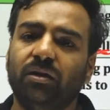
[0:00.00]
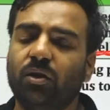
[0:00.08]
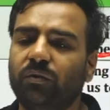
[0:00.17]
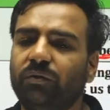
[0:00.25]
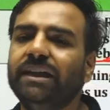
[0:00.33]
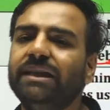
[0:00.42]
or
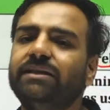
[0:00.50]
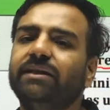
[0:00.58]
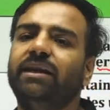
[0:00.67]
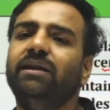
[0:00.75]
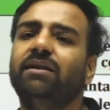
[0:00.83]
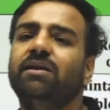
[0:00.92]
we'll say
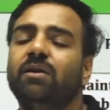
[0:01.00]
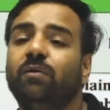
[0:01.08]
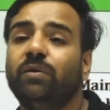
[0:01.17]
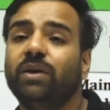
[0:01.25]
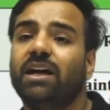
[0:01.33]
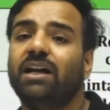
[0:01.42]
that
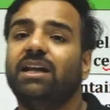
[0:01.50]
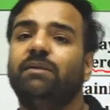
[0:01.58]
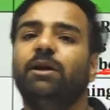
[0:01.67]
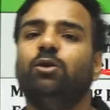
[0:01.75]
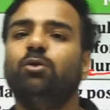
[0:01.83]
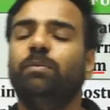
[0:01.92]
we are
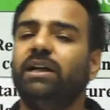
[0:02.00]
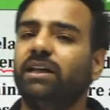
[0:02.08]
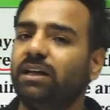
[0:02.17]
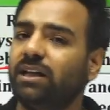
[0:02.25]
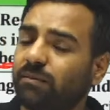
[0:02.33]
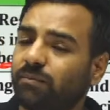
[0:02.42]
unable to
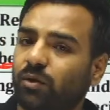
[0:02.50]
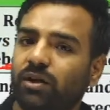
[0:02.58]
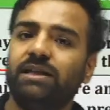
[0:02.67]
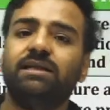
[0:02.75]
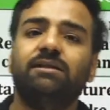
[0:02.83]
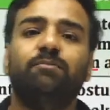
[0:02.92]
maintain our
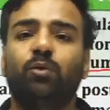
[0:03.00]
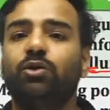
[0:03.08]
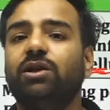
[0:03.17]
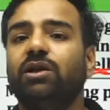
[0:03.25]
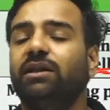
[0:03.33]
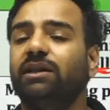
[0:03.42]
body's
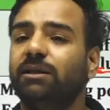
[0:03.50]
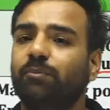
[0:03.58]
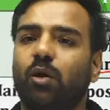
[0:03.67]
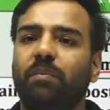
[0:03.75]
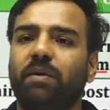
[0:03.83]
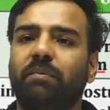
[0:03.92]
posture in the
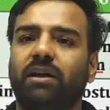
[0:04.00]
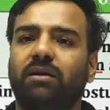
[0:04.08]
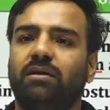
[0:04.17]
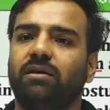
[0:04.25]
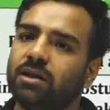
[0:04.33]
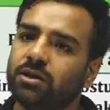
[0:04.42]
proper manner.